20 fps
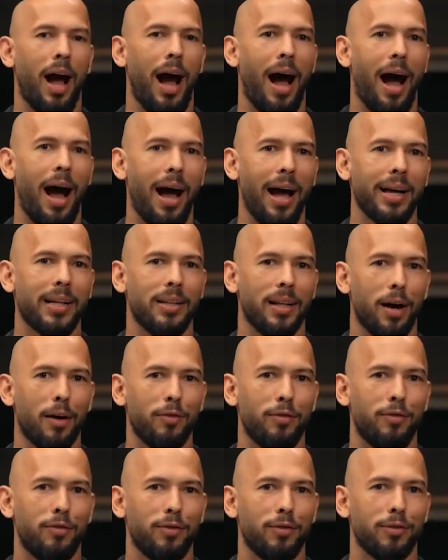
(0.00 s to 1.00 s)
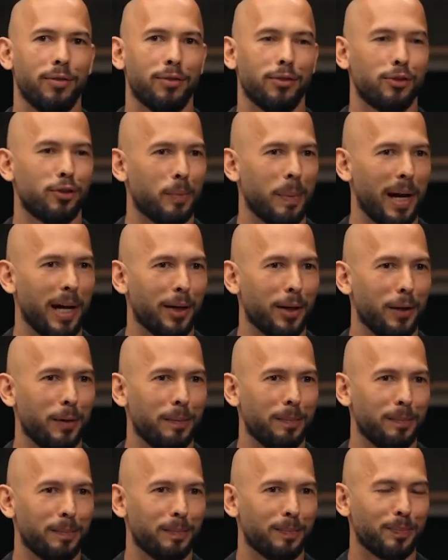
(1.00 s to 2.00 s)
I love tobacco.
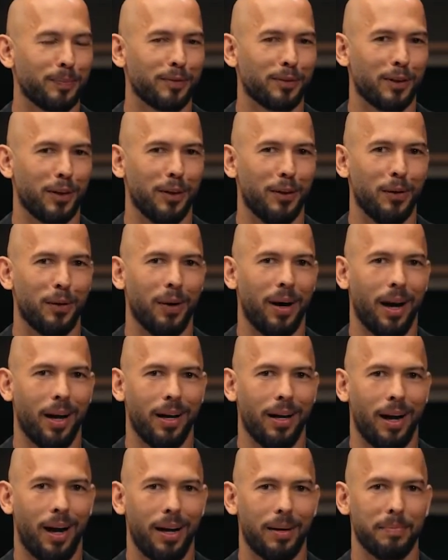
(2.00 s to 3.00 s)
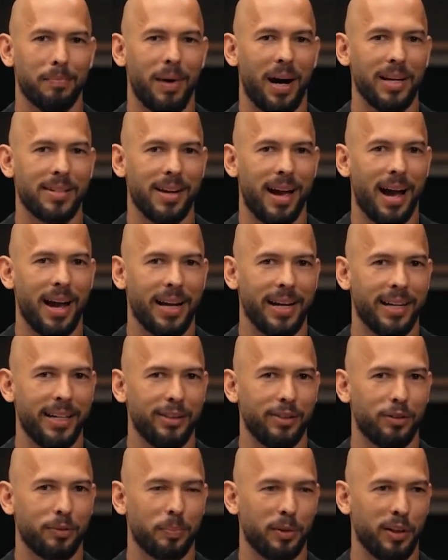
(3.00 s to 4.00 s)
So my diet
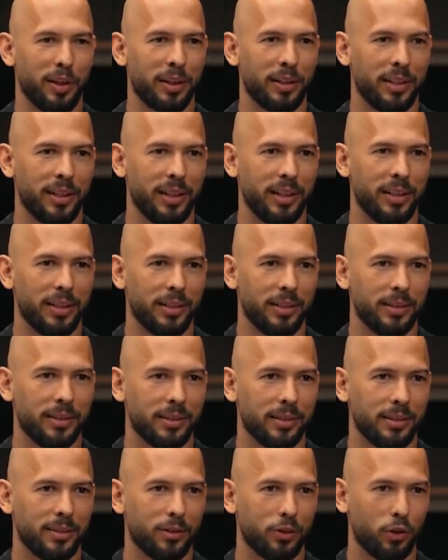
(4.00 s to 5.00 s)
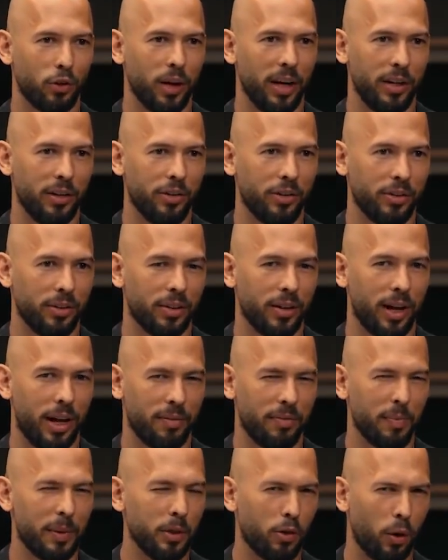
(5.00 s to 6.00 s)
is particularly strange,
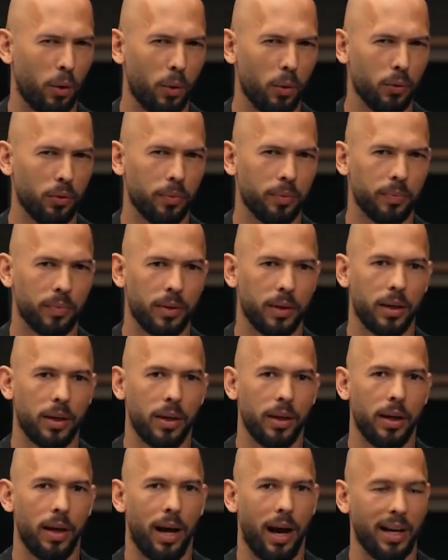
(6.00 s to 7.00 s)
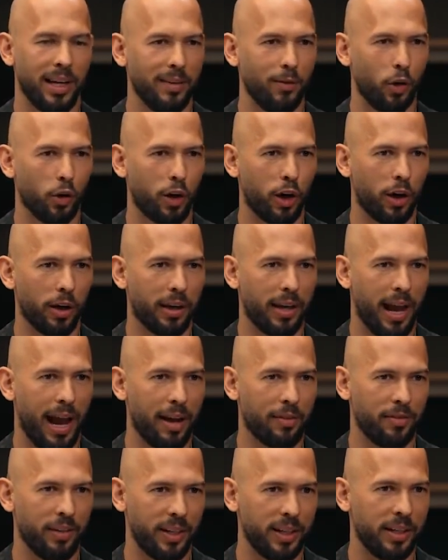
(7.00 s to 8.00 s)
I've been told. I live on
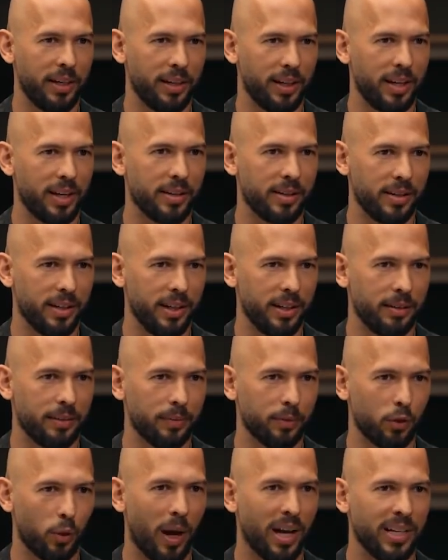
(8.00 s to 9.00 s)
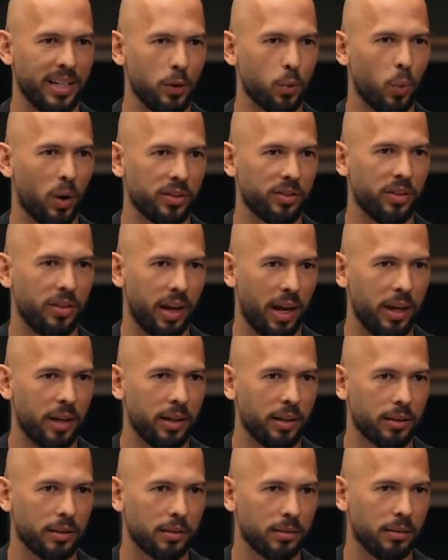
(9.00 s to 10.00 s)
caffeine and nicotine. So I eat once a
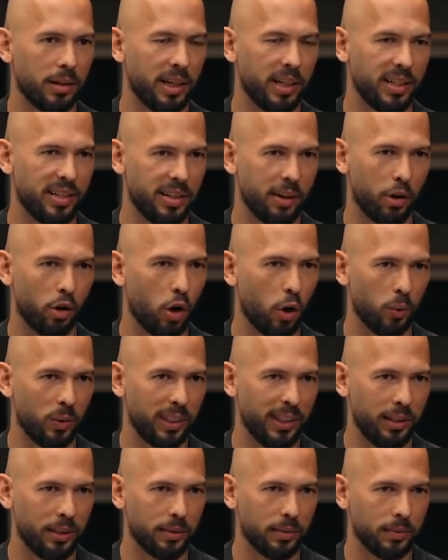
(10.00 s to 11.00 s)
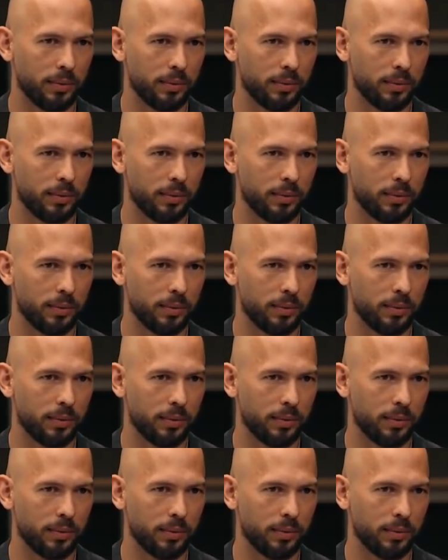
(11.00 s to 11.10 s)
day. I eat dinner only.